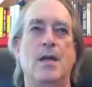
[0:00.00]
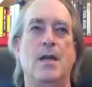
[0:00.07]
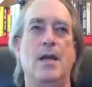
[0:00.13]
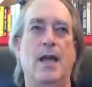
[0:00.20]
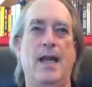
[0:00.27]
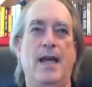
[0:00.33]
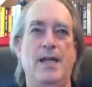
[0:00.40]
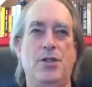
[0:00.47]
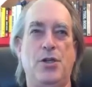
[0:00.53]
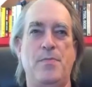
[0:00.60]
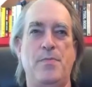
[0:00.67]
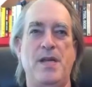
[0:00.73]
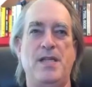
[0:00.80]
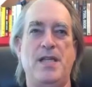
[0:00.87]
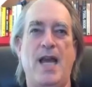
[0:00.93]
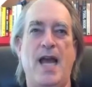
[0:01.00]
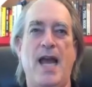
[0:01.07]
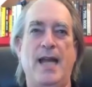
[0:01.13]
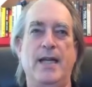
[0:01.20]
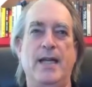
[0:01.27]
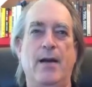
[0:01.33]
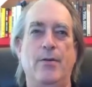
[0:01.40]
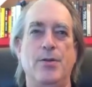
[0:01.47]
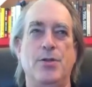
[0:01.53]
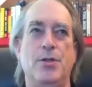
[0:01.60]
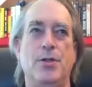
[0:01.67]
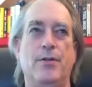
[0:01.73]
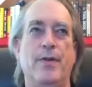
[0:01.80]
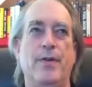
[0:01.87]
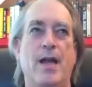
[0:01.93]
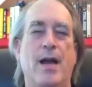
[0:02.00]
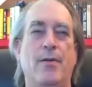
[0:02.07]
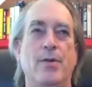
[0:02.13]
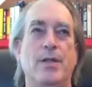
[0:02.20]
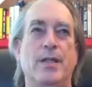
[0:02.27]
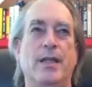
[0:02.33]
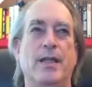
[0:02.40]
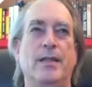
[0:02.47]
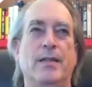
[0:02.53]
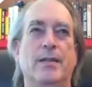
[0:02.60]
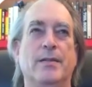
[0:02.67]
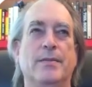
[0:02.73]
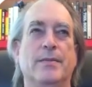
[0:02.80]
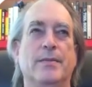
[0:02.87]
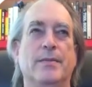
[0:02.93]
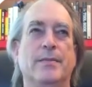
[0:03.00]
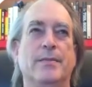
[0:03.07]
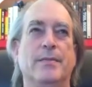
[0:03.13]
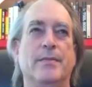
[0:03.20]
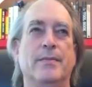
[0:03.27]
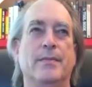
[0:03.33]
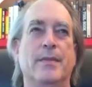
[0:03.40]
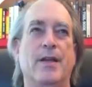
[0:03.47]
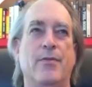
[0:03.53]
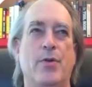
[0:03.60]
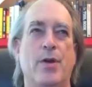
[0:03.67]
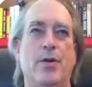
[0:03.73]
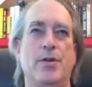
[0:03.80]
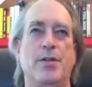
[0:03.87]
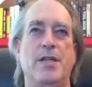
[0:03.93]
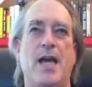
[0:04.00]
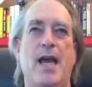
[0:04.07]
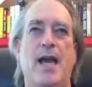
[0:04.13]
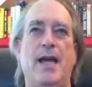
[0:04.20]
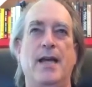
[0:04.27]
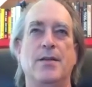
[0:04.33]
And it should be tagged now with survey, I would think. We go to tag.